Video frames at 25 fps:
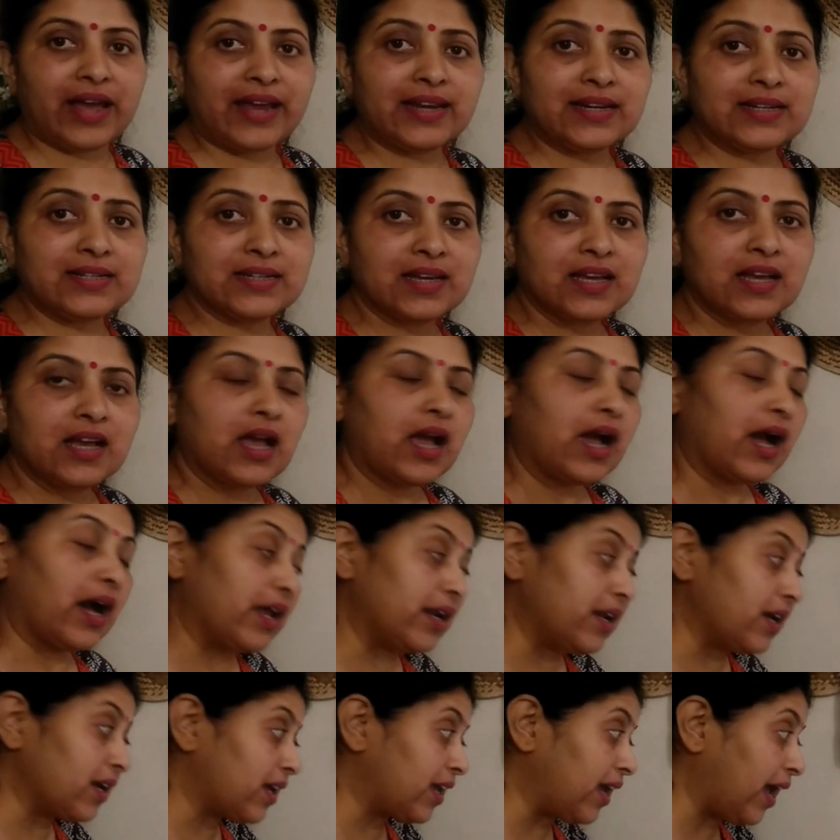right?
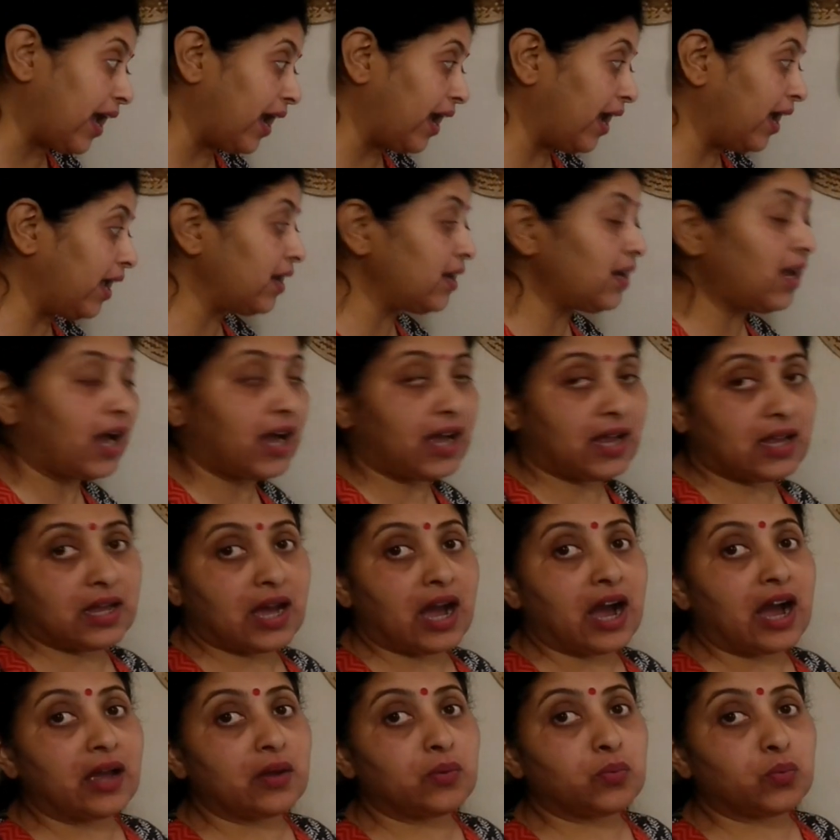And again,
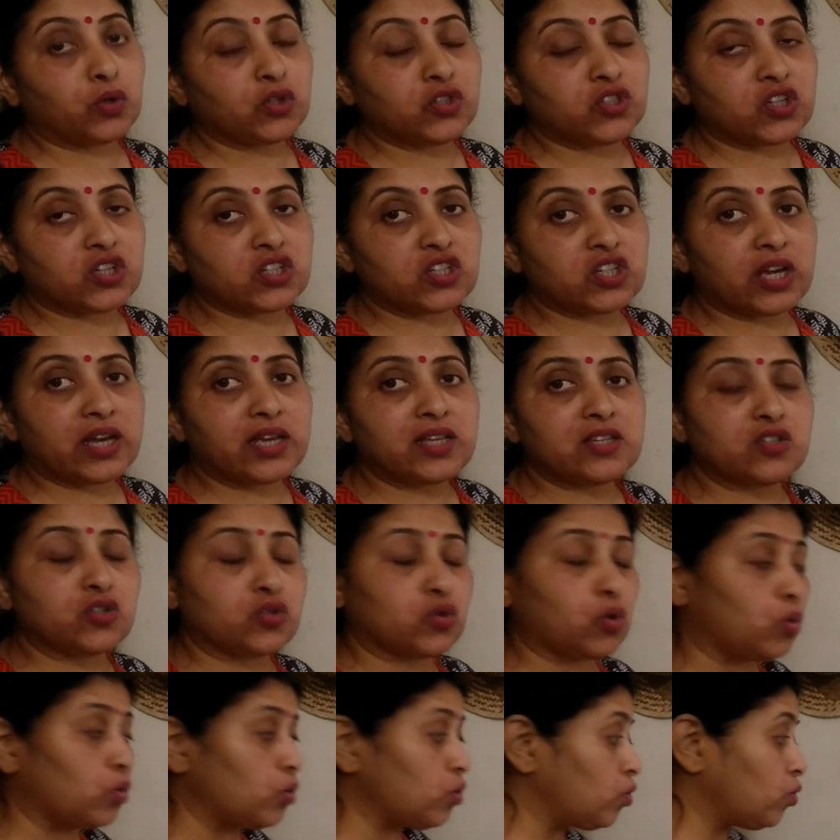I would suggest
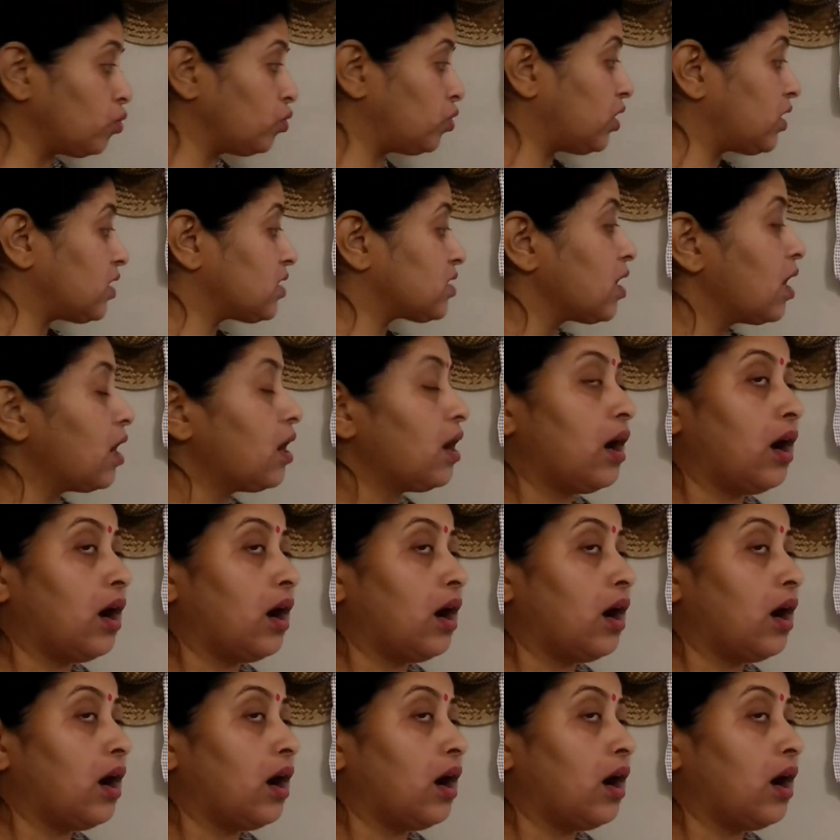don't do this,